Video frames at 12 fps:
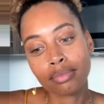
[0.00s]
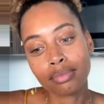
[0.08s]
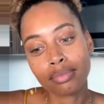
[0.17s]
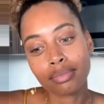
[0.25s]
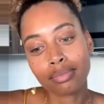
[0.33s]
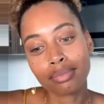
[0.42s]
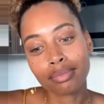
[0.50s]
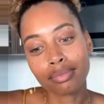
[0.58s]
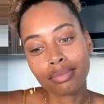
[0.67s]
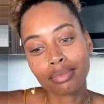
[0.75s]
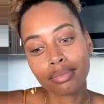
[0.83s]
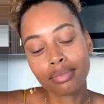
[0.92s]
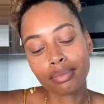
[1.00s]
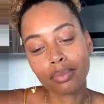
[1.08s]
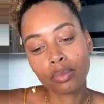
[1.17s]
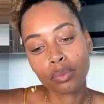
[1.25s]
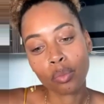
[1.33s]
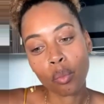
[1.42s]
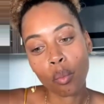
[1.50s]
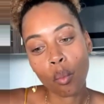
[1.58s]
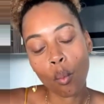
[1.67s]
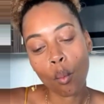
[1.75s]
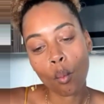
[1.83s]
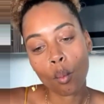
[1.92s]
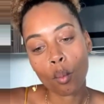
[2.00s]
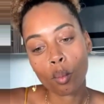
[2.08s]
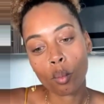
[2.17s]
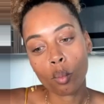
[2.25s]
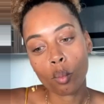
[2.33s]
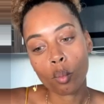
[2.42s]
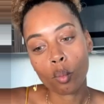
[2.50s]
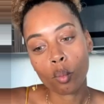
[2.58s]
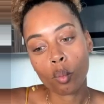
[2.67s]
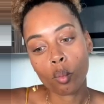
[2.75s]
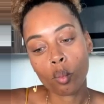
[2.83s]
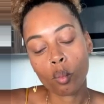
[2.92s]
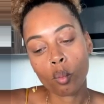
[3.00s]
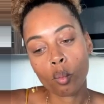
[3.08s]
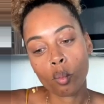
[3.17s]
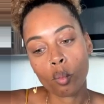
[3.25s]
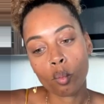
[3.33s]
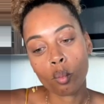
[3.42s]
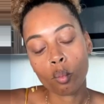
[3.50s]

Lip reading: The person shown says nothing.